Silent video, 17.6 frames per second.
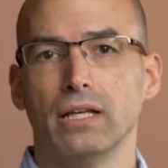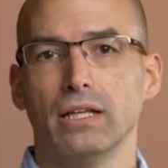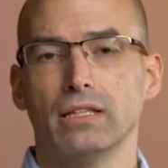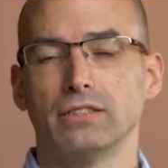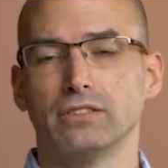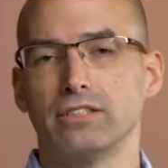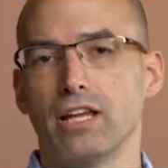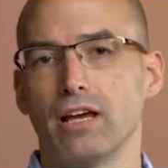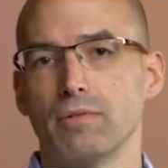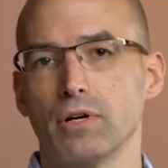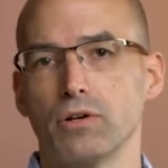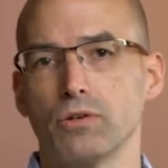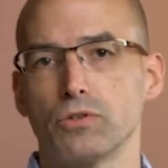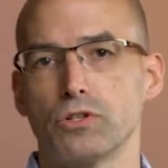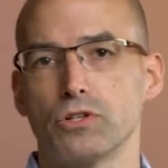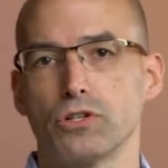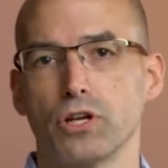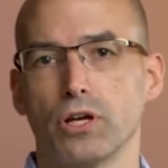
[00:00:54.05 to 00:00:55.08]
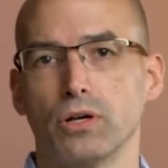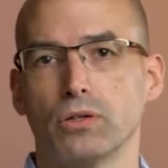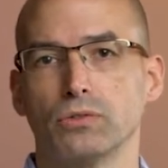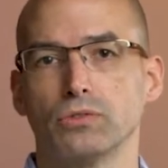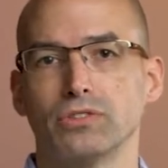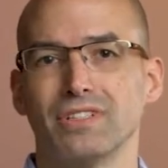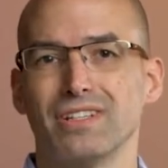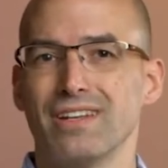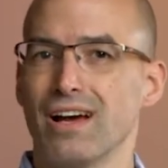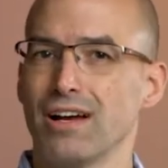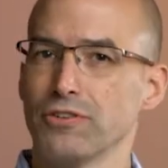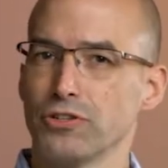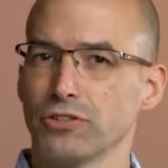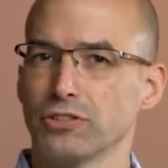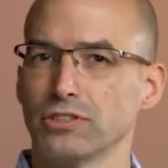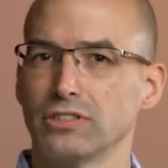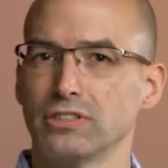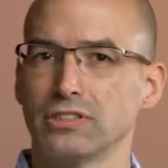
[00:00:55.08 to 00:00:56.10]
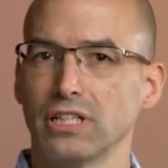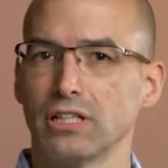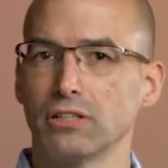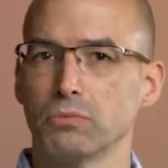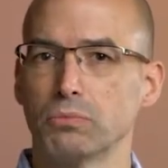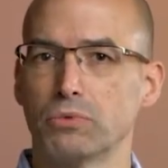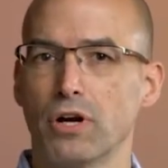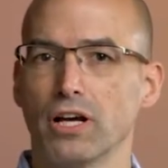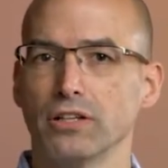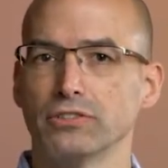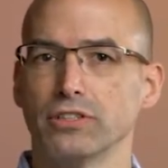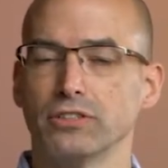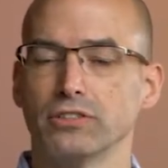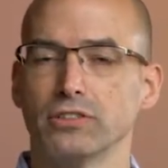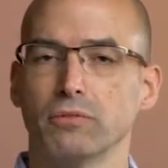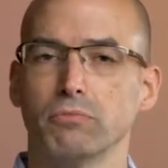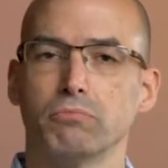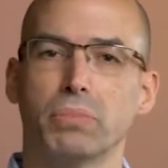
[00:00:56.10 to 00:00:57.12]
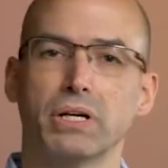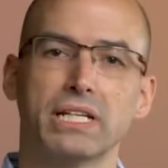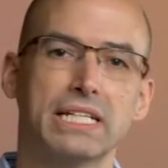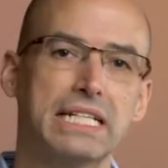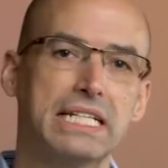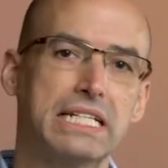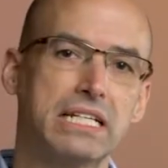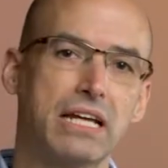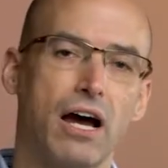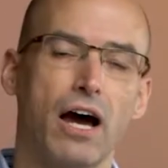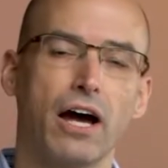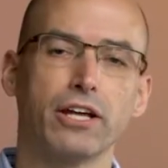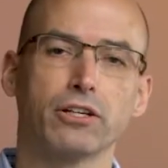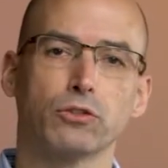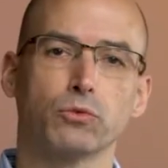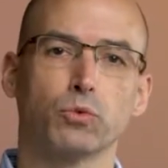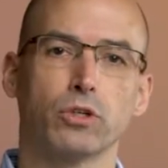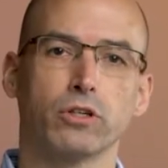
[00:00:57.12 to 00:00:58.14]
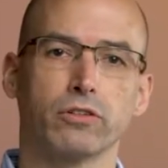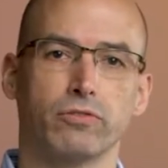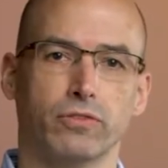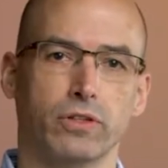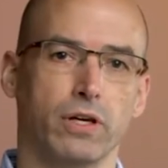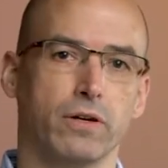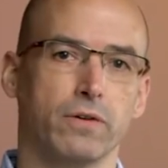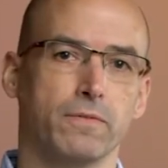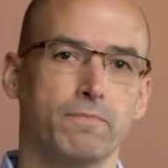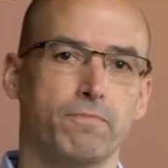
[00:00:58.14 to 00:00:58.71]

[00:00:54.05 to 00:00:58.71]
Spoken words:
This demo shows not just a single process, but an entire workflow.